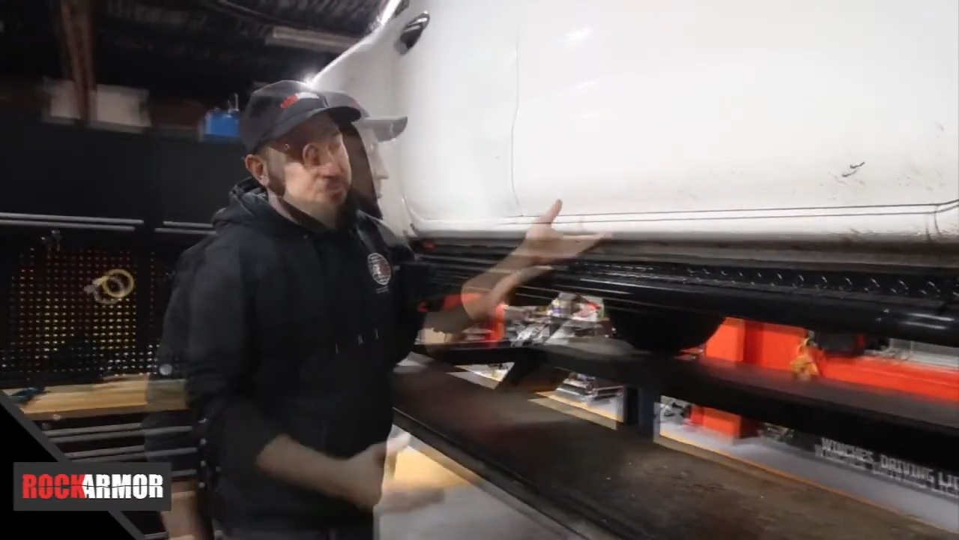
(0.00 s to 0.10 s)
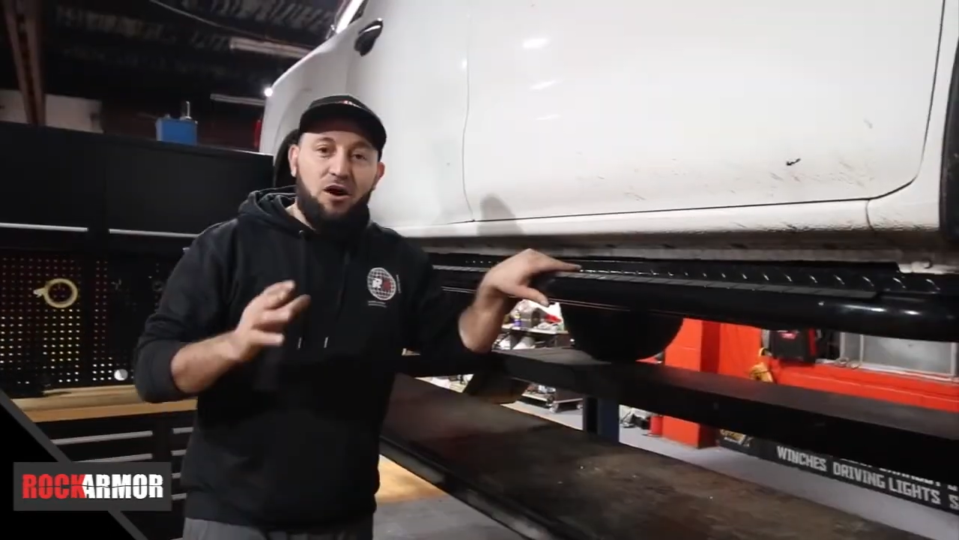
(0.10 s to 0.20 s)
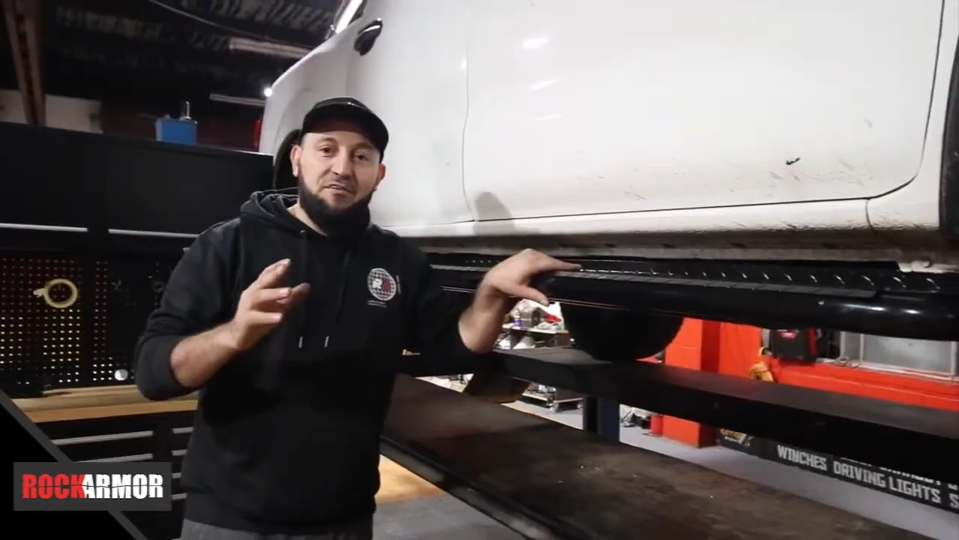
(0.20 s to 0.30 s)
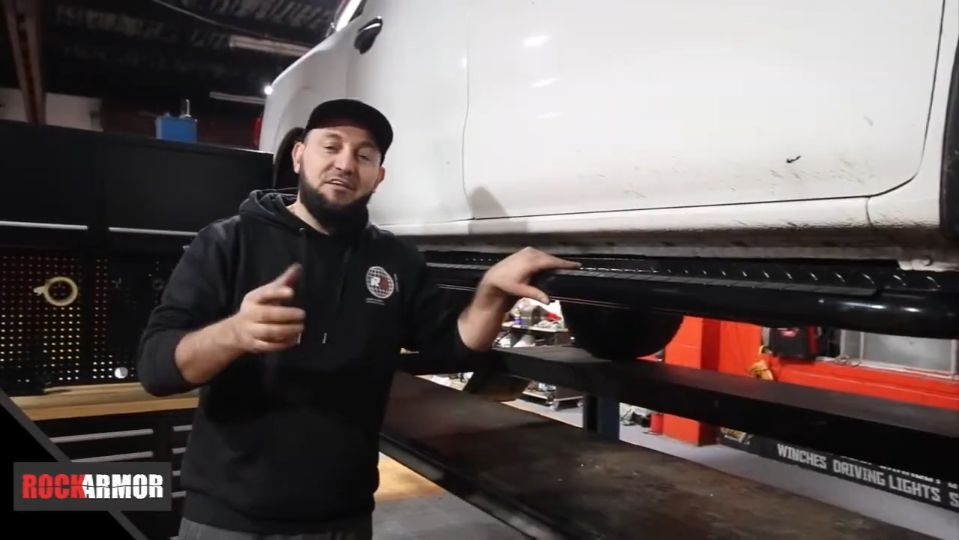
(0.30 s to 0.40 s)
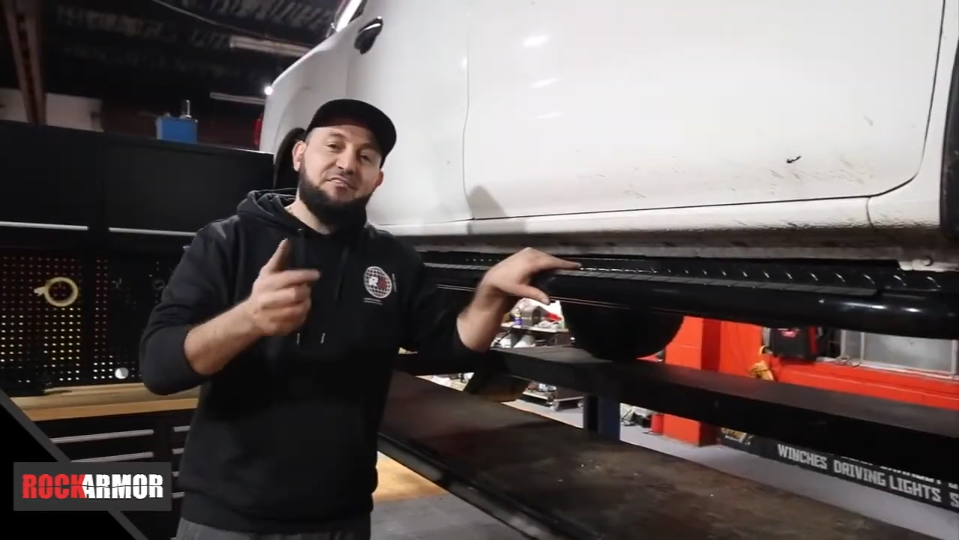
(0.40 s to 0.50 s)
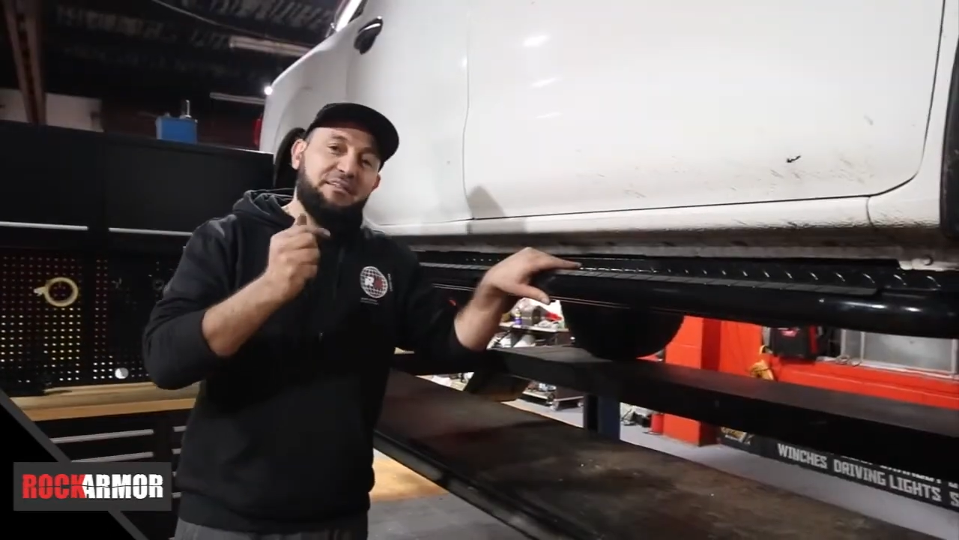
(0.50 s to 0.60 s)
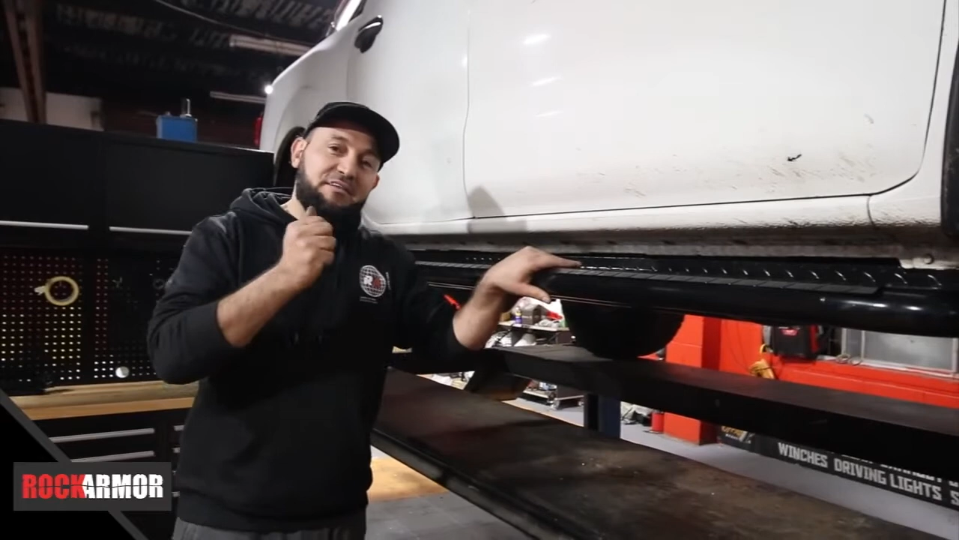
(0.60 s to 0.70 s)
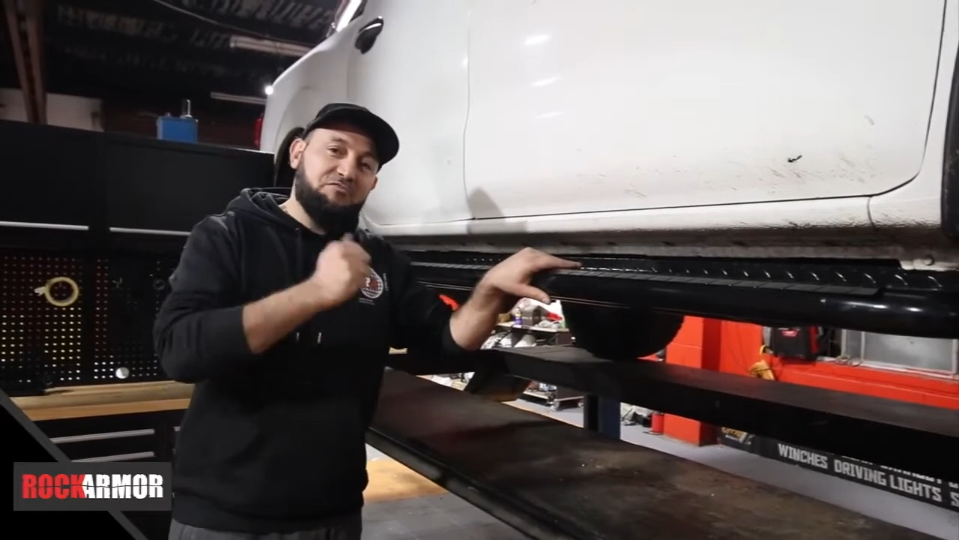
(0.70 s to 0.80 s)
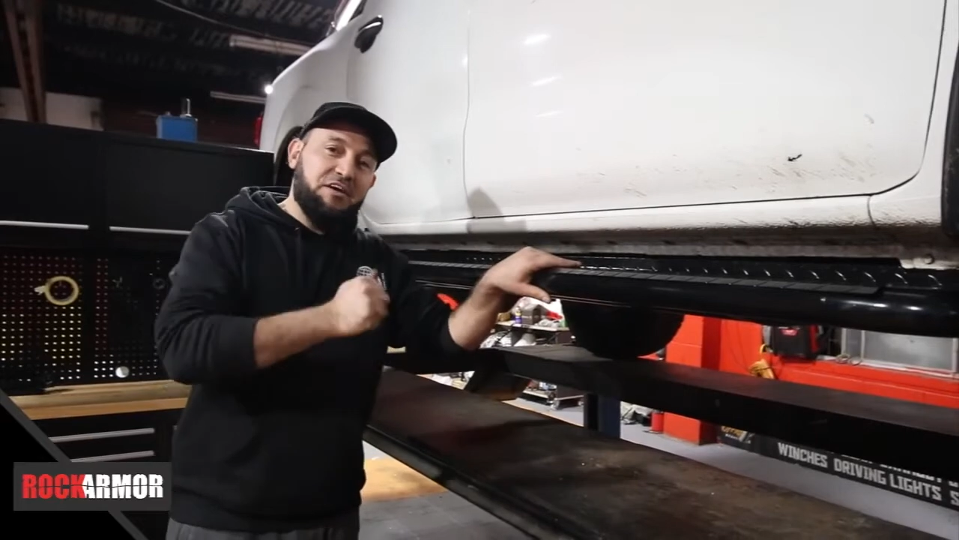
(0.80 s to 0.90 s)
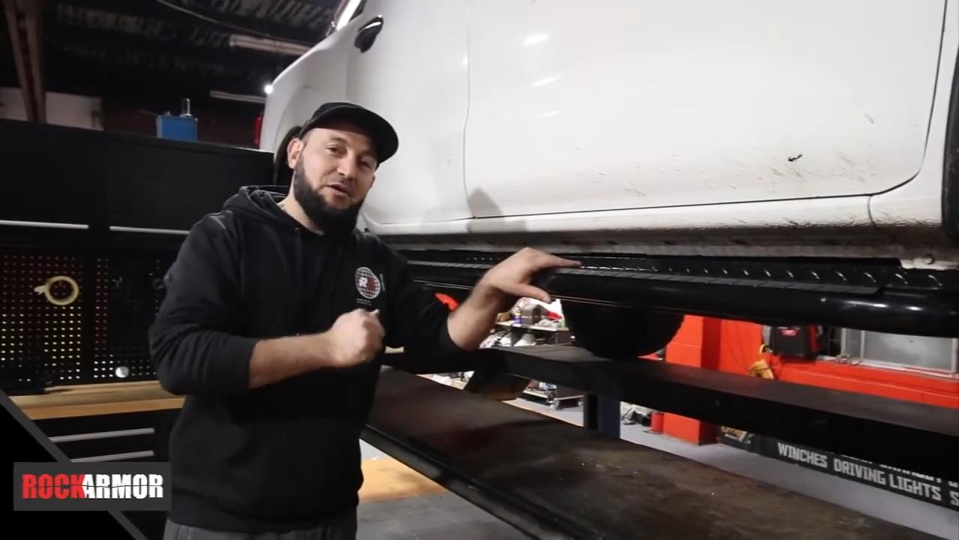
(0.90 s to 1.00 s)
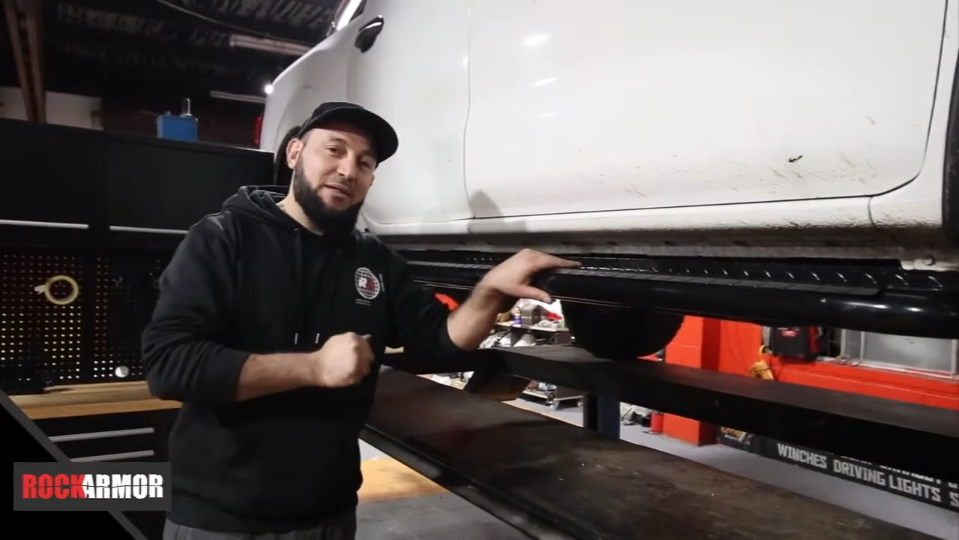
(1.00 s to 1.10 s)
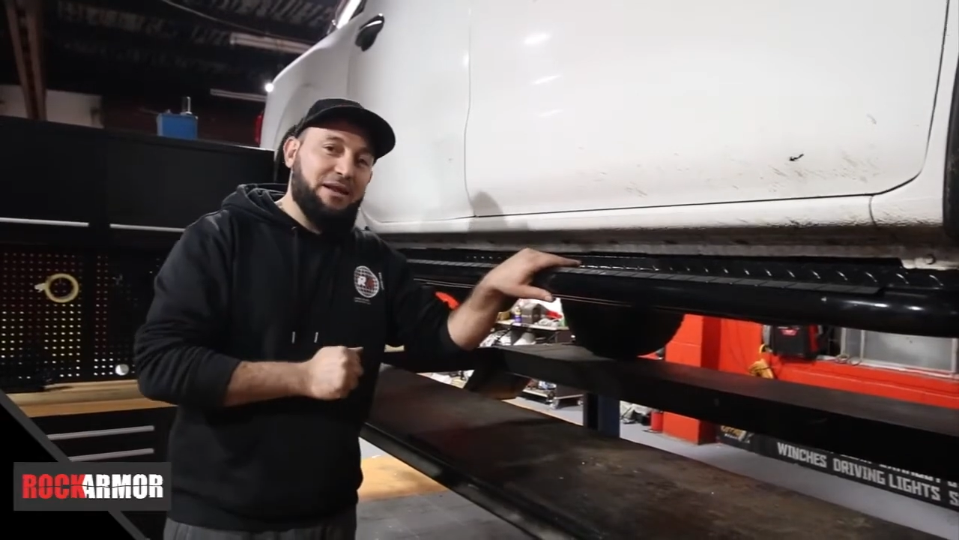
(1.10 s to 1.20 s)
Guys, let's get this vehicle